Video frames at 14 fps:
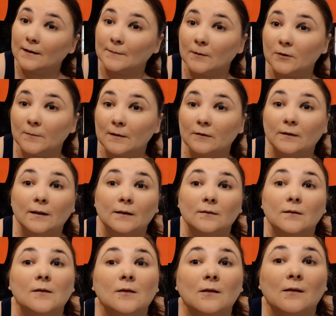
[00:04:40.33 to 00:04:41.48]
it's supposed to be green.
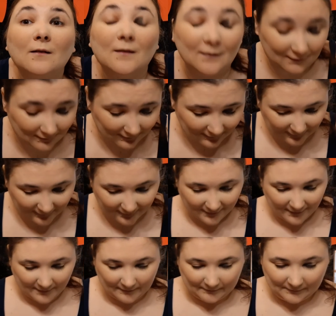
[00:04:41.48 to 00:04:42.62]

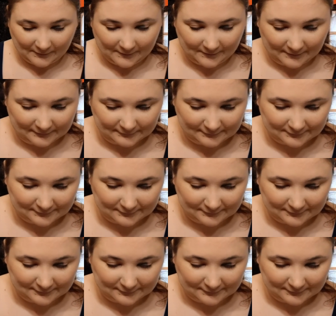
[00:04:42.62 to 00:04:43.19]
Well.